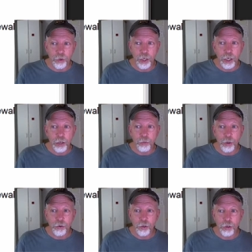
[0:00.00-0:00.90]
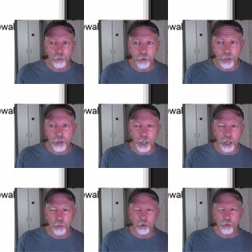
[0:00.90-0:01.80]
themes, especially
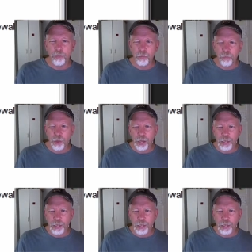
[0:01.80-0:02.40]
free themes.